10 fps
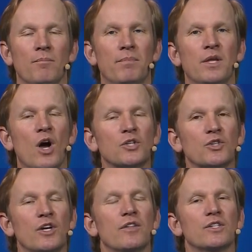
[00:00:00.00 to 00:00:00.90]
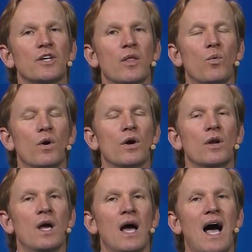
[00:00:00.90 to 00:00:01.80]
But you also hear this other
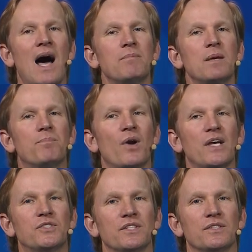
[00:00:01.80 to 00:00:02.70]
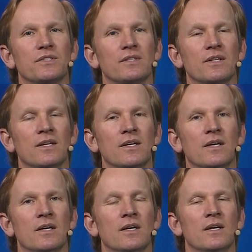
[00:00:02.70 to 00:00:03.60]
word, omnipresent.
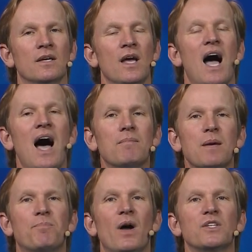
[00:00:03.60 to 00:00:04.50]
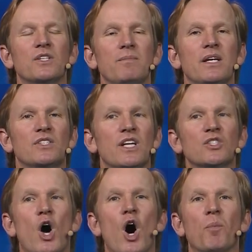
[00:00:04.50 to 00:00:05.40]
Omnipresent means that
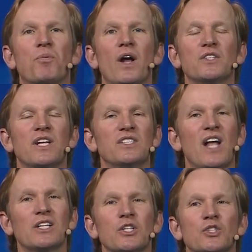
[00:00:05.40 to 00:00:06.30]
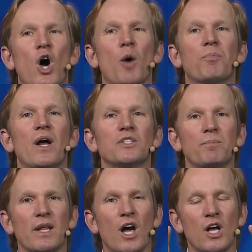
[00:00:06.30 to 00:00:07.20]
he's all present. He's not just all present,
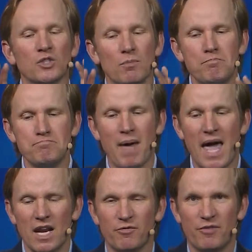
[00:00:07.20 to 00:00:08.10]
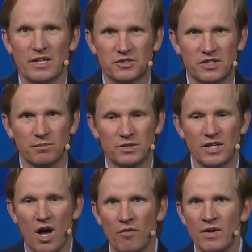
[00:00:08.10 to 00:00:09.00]
but he also manifests
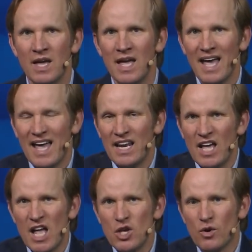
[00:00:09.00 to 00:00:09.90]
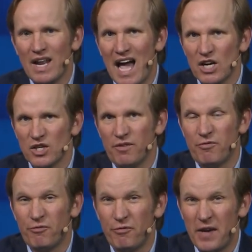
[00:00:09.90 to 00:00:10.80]
himself, and, and you can actually
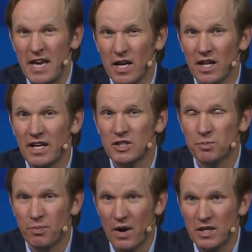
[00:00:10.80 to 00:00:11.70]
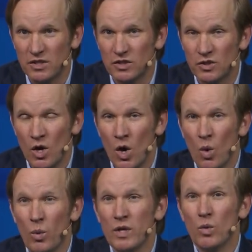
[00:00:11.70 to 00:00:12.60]
feel his presence
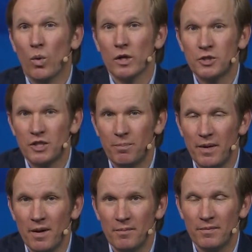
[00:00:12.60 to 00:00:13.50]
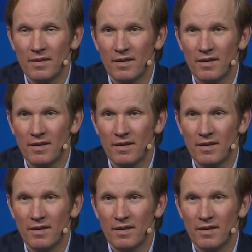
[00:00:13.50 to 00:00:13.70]
when you worship him